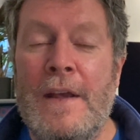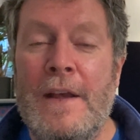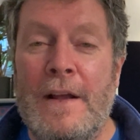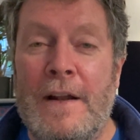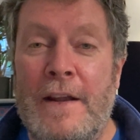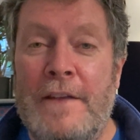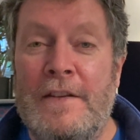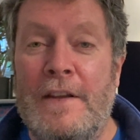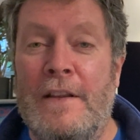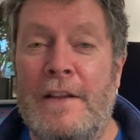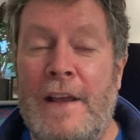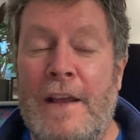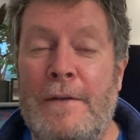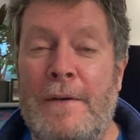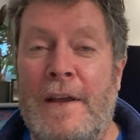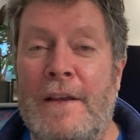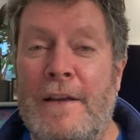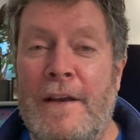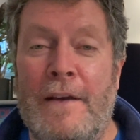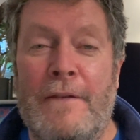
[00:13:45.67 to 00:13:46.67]
Listen,
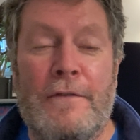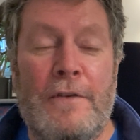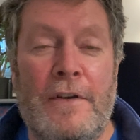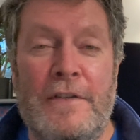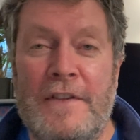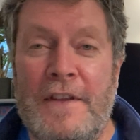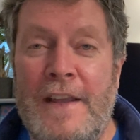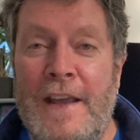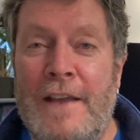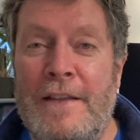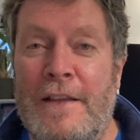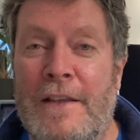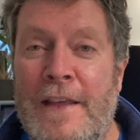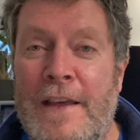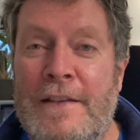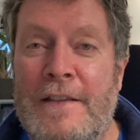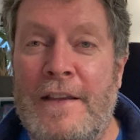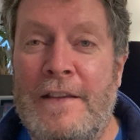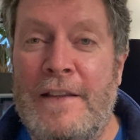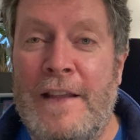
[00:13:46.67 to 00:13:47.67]
anyway, I've got to the end of
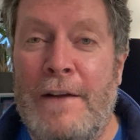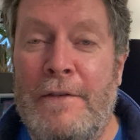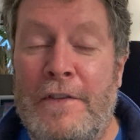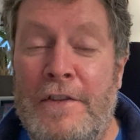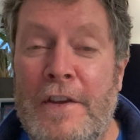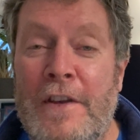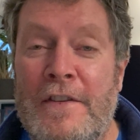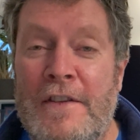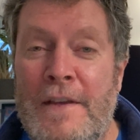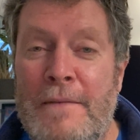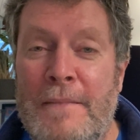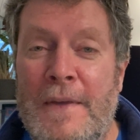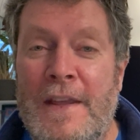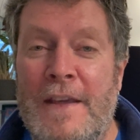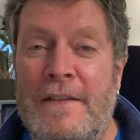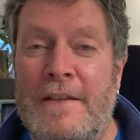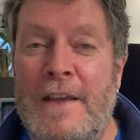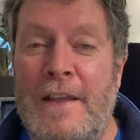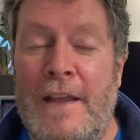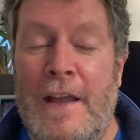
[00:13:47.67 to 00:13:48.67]
this. It's now 13
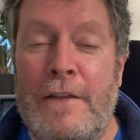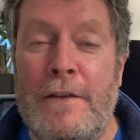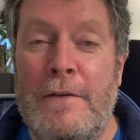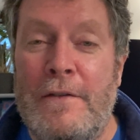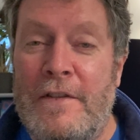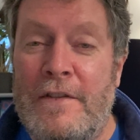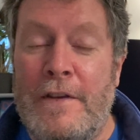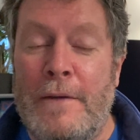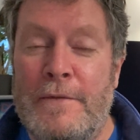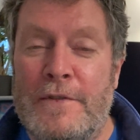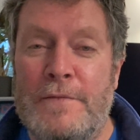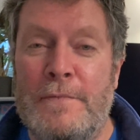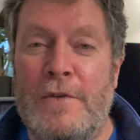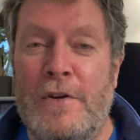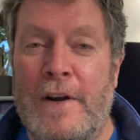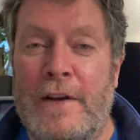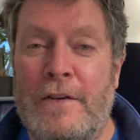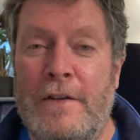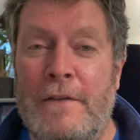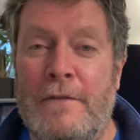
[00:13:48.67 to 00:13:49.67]
minutes in. I know there's so much
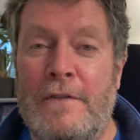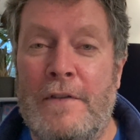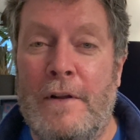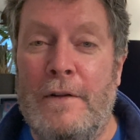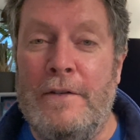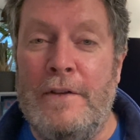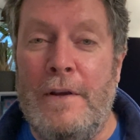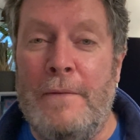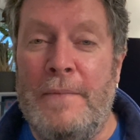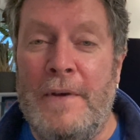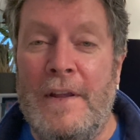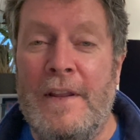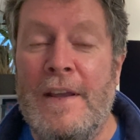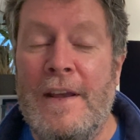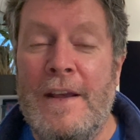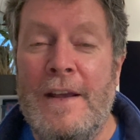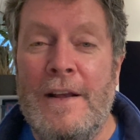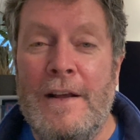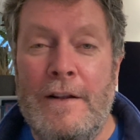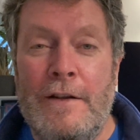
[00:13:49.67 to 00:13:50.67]
more I could have told you, but
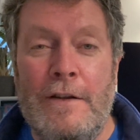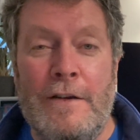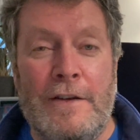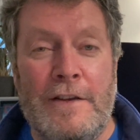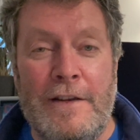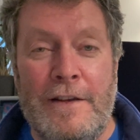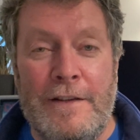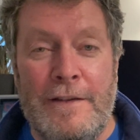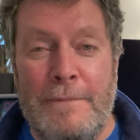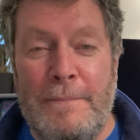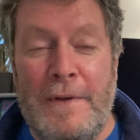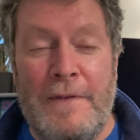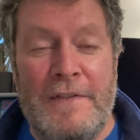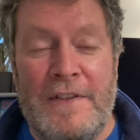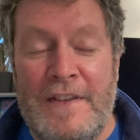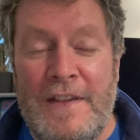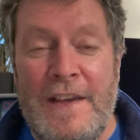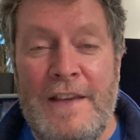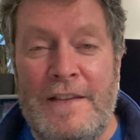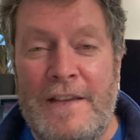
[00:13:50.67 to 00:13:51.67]
look, a bit of a
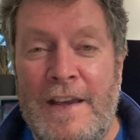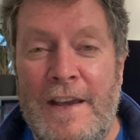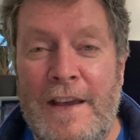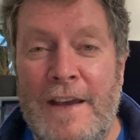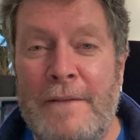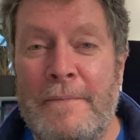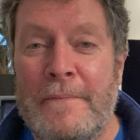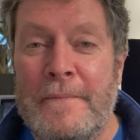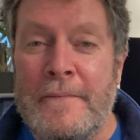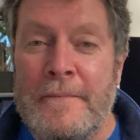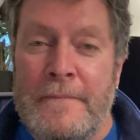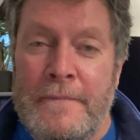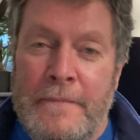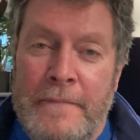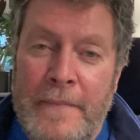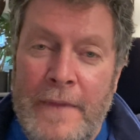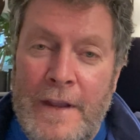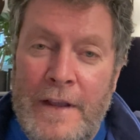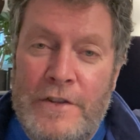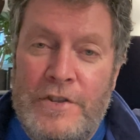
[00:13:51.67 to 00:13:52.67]
teaser here.
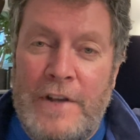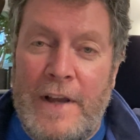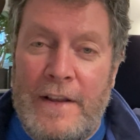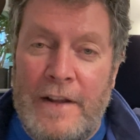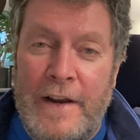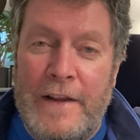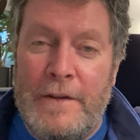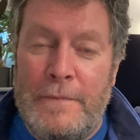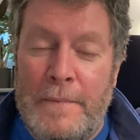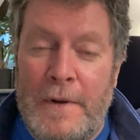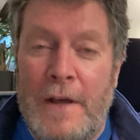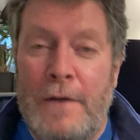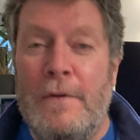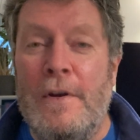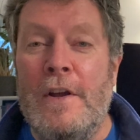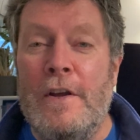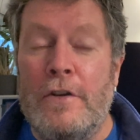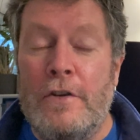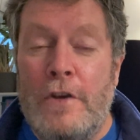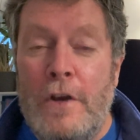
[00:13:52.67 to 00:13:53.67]
Check the links below.
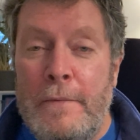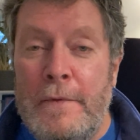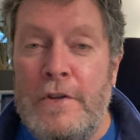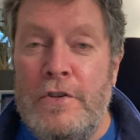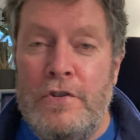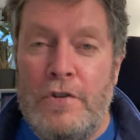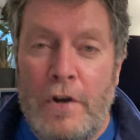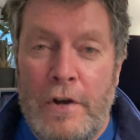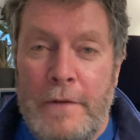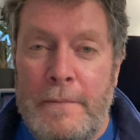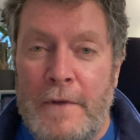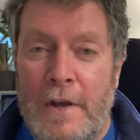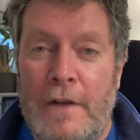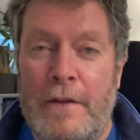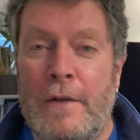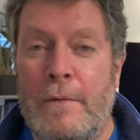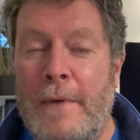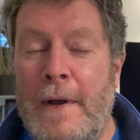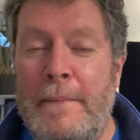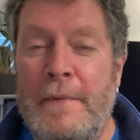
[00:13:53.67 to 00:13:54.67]
Come and join me on
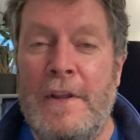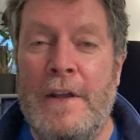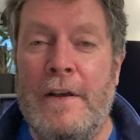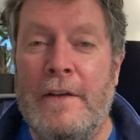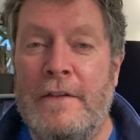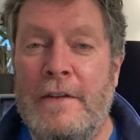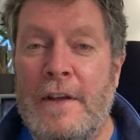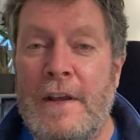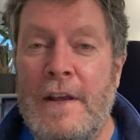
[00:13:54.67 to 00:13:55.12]
the webinars.